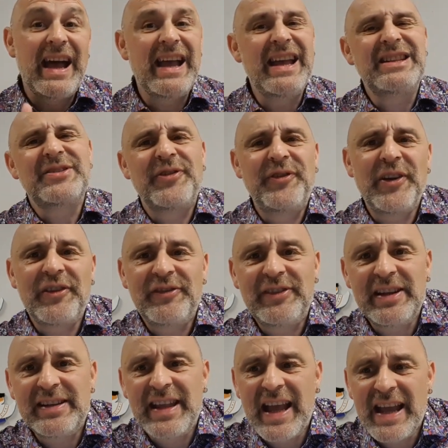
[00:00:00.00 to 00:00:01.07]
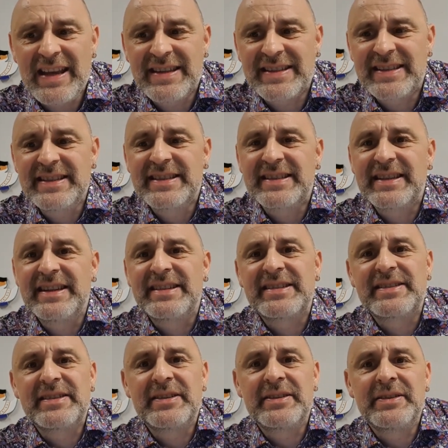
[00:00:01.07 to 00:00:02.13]
It's 50 days since
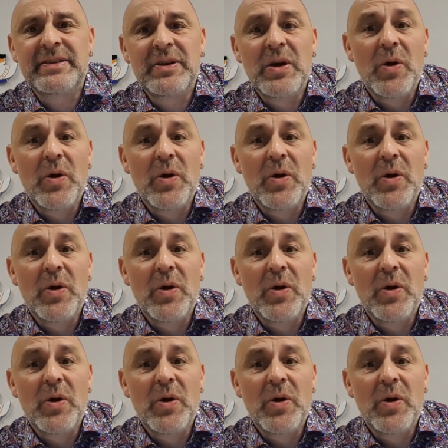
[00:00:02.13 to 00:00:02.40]
Easter,